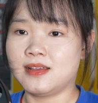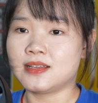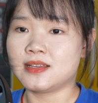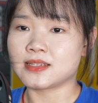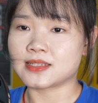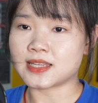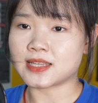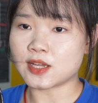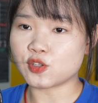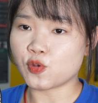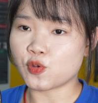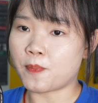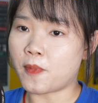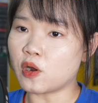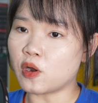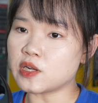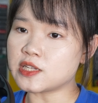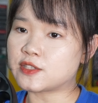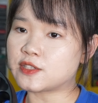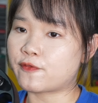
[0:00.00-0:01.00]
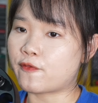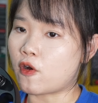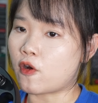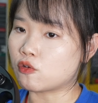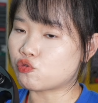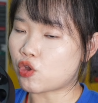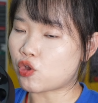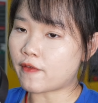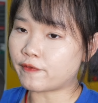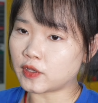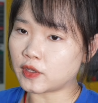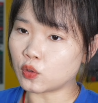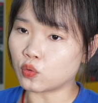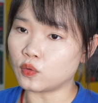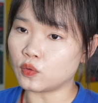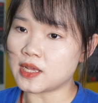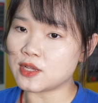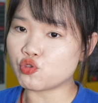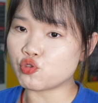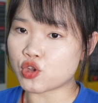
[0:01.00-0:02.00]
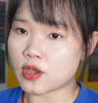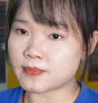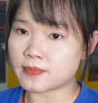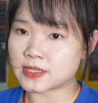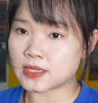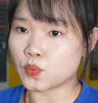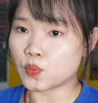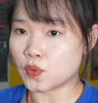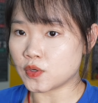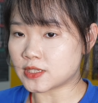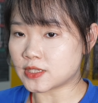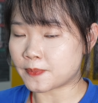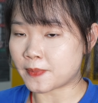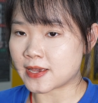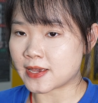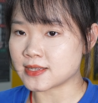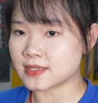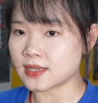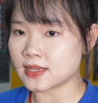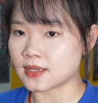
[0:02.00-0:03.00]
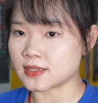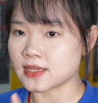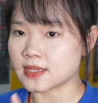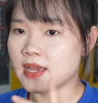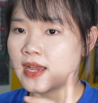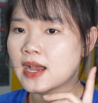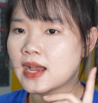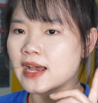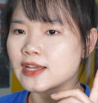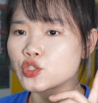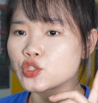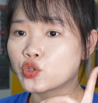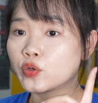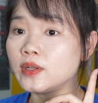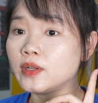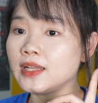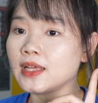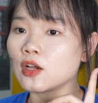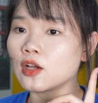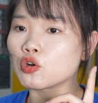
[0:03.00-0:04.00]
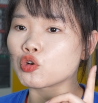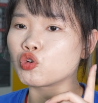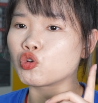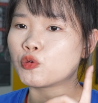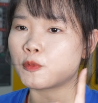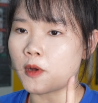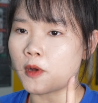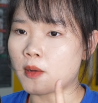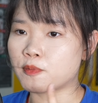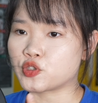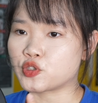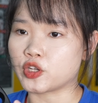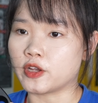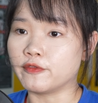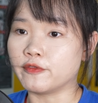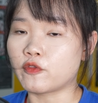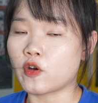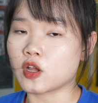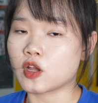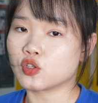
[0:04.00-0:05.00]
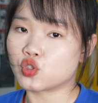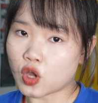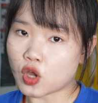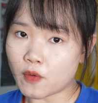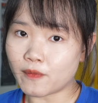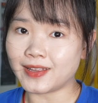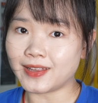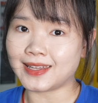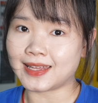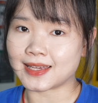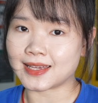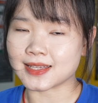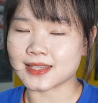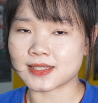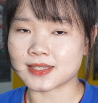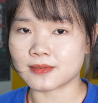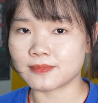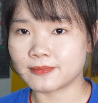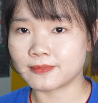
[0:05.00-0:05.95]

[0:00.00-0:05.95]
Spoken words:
Such BONOSS active cooling GMC wheel spacers are surely a good option for your driving needs.